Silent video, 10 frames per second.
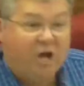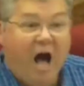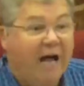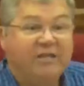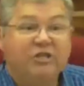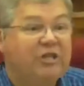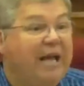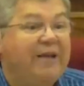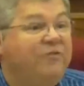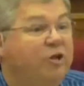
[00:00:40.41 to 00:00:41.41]
God has
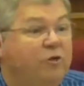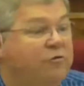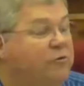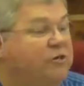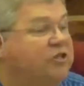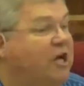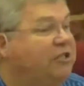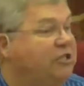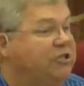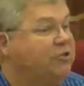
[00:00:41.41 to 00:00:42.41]
saved you through His
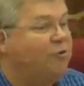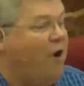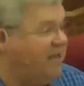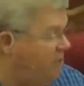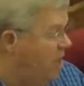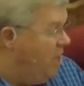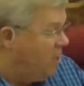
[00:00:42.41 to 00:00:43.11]
Son, Jesus Christ.